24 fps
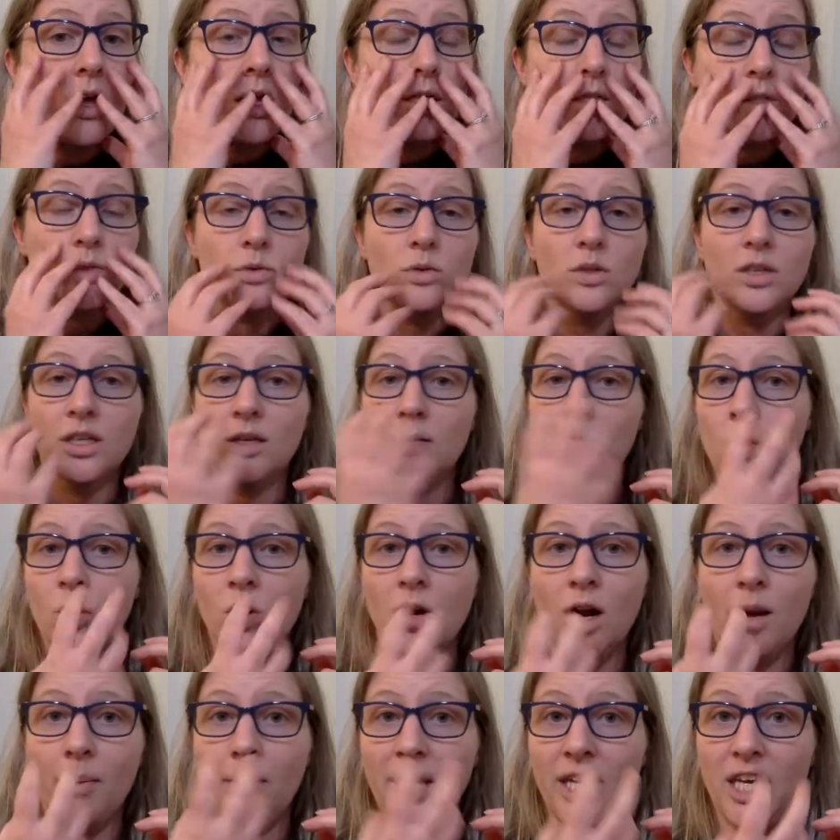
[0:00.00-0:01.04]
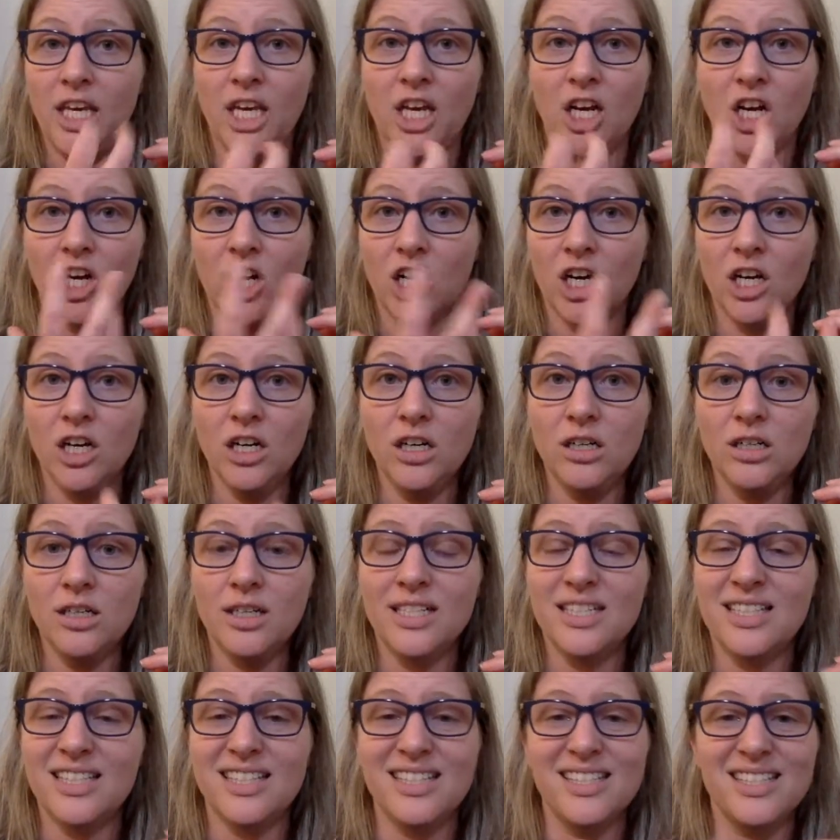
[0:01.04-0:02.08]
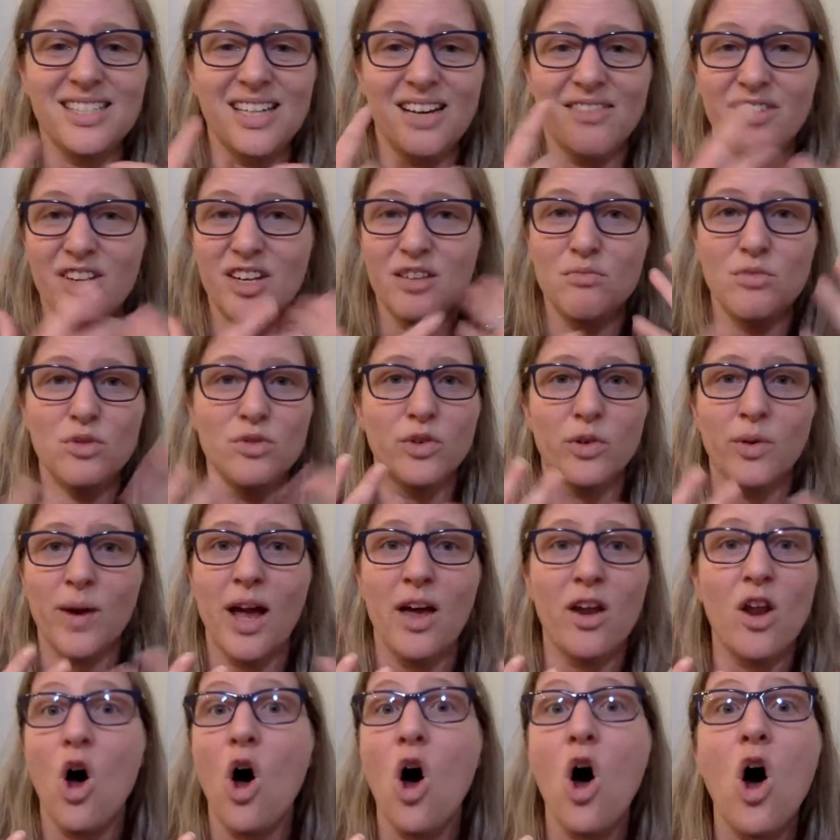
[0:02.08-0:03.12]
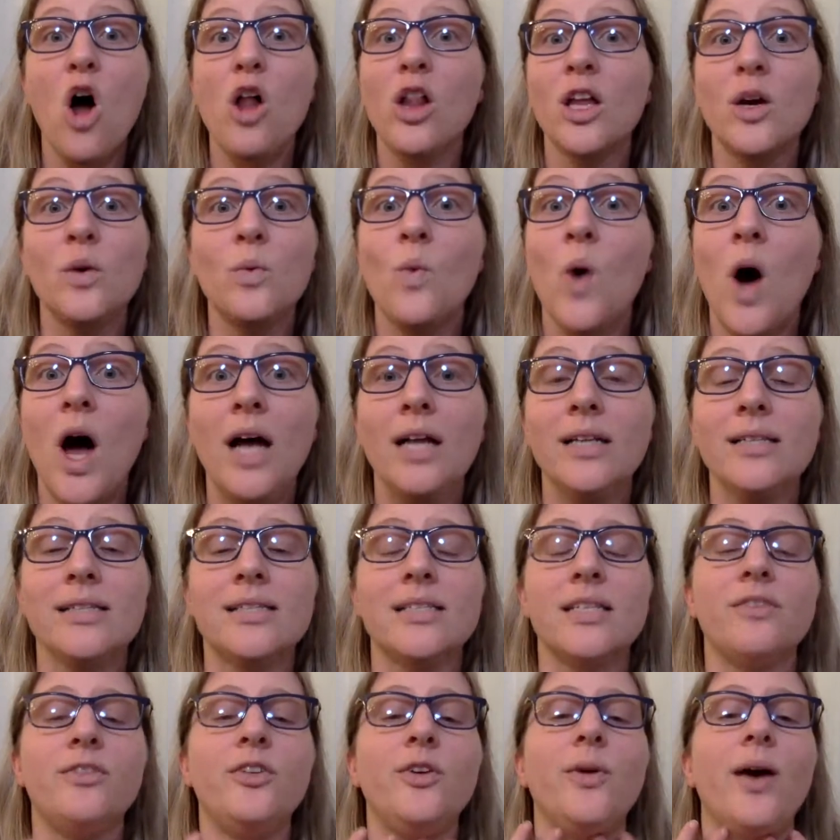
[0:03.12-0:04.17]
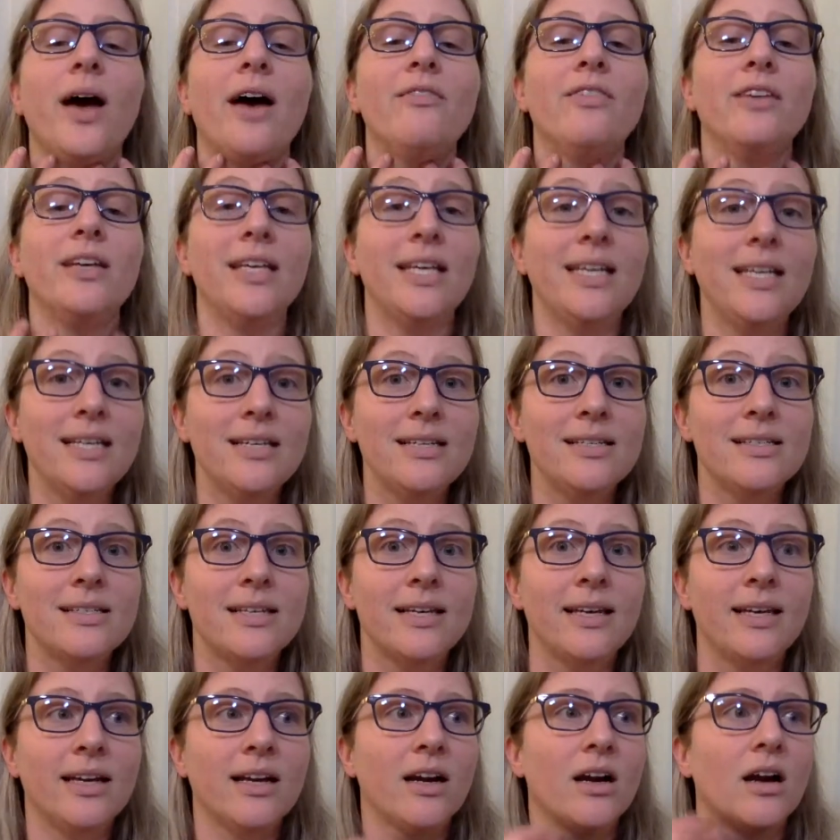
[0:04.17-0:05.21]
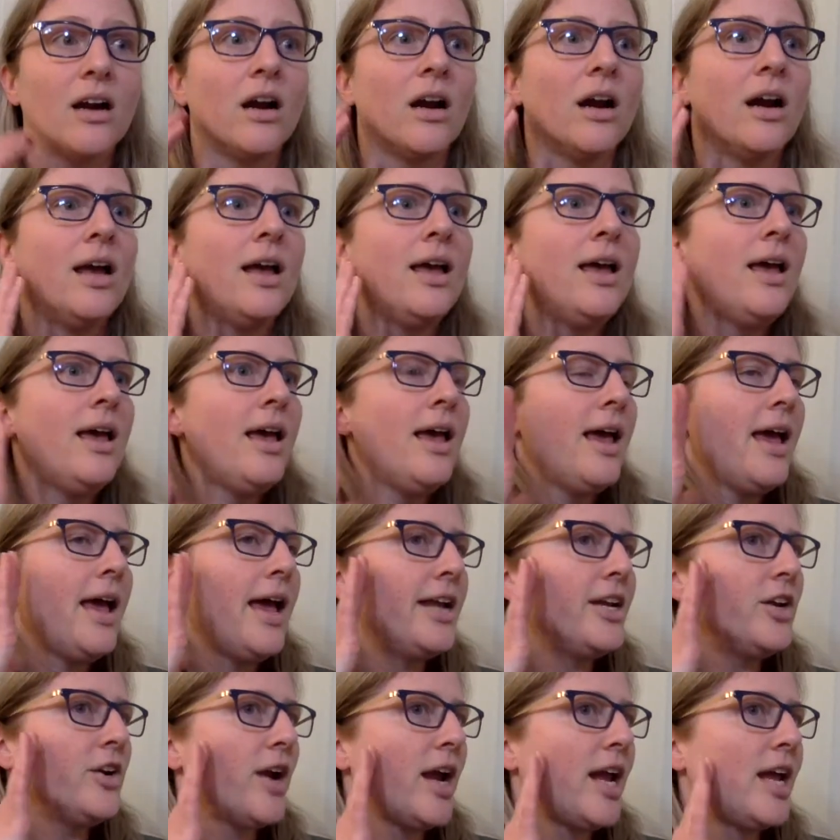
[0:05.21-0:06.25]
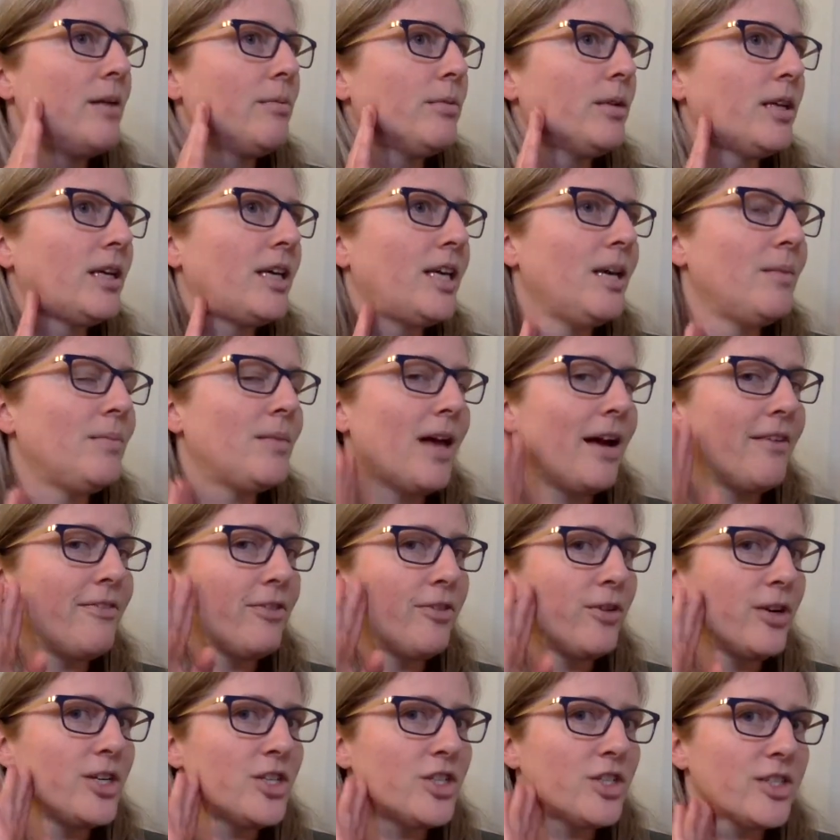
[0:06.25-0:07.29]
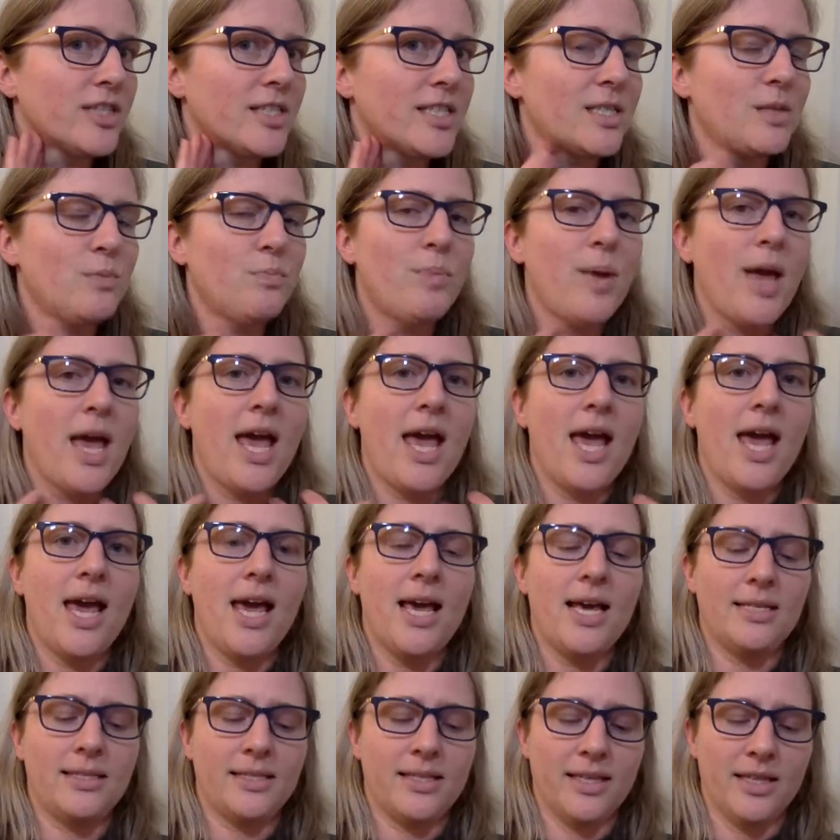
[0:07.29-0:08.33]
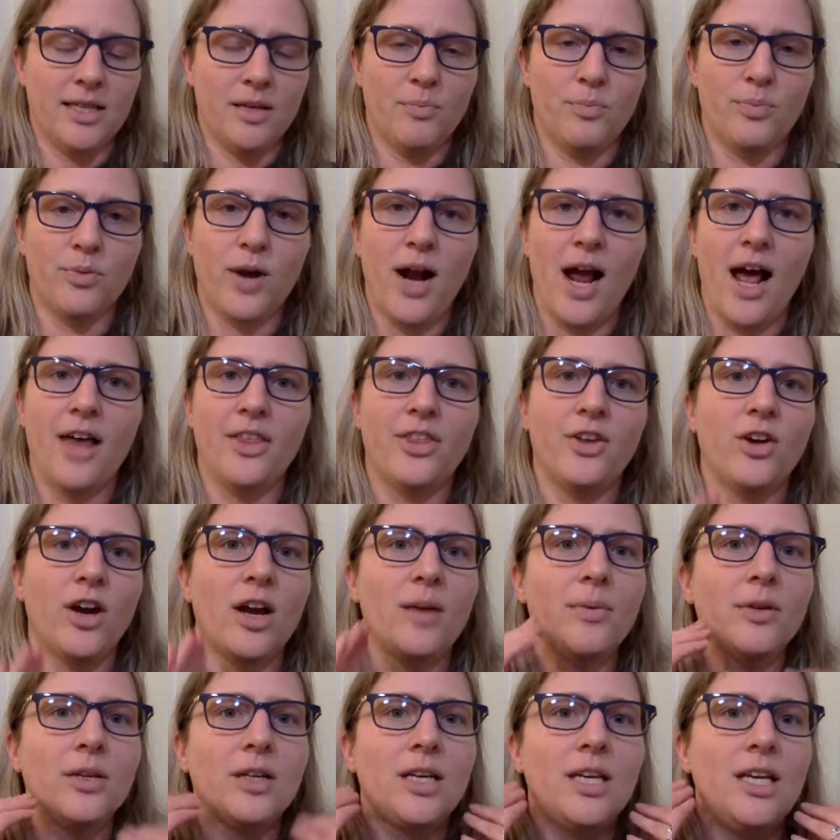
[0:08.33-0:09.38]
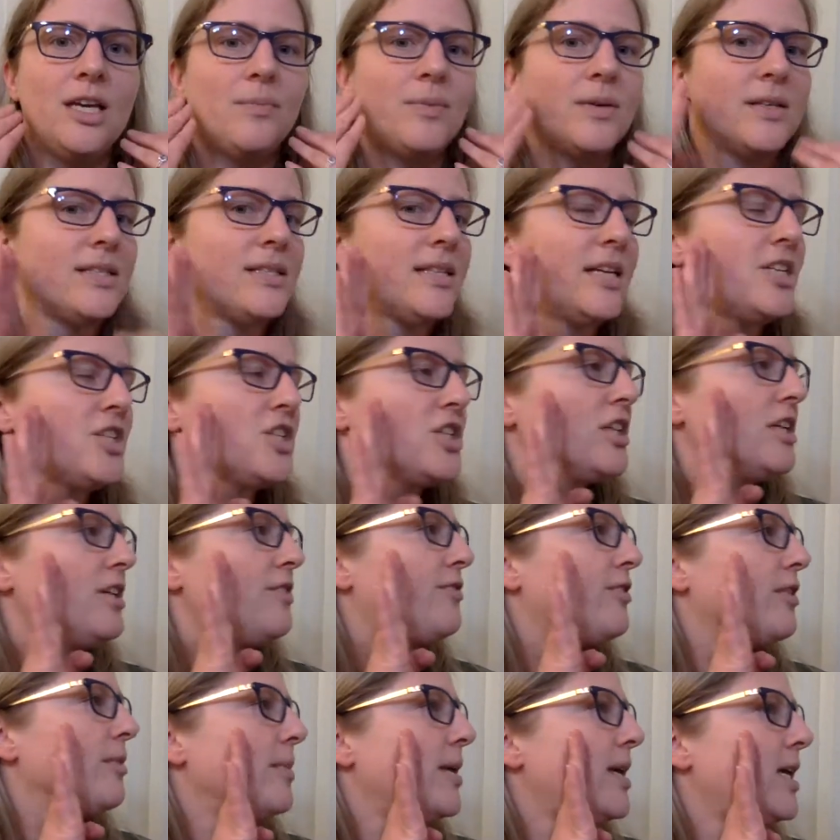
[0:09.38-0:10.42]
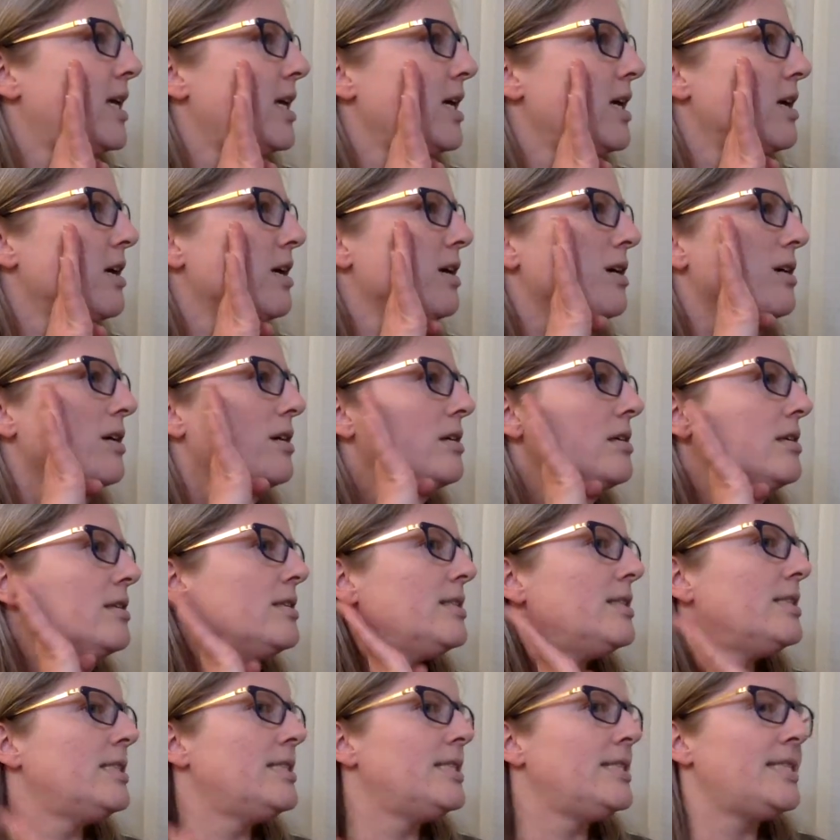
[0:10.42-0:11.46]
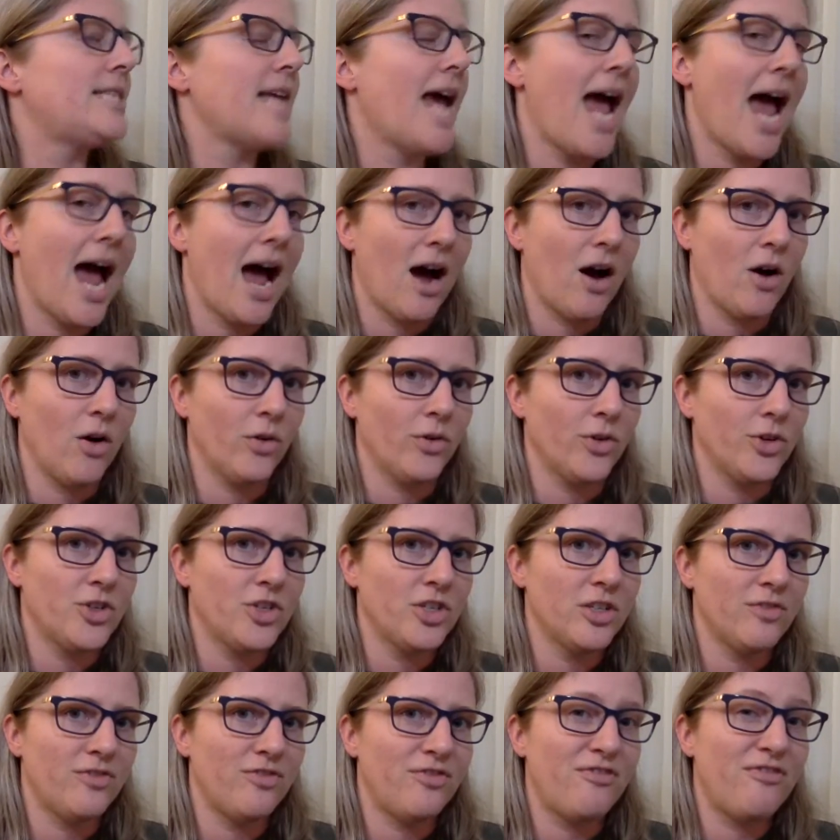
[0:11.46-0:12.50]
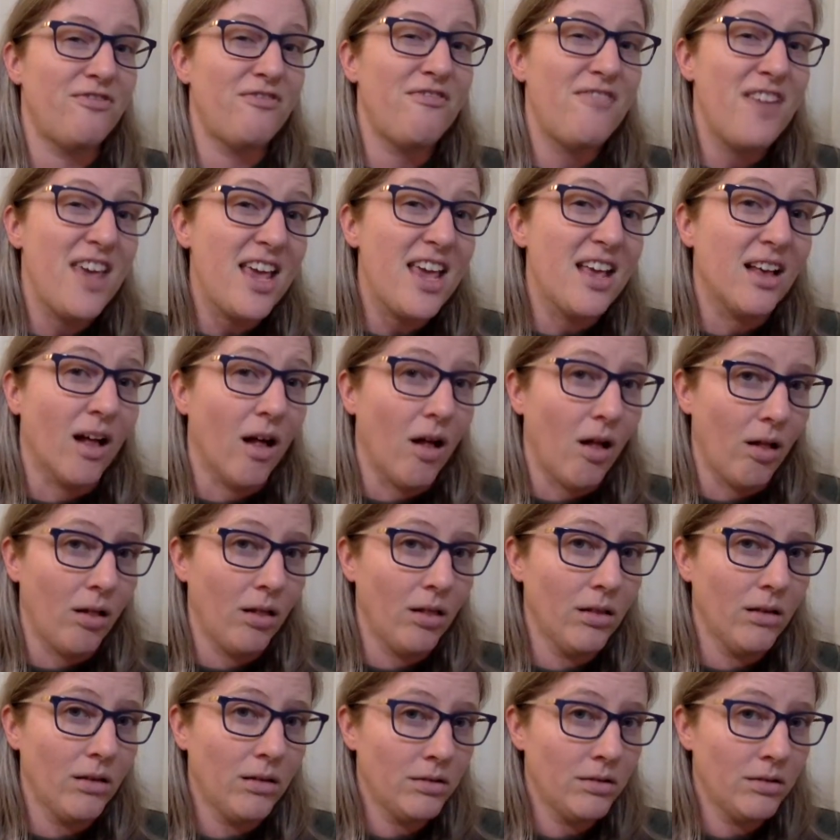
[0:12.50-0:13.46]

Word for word: really more up here because this stuff can move around all at once if you have ease here and you're able to keep that pharyngeal space and the breath, you're able to keep essentially from here down should feel,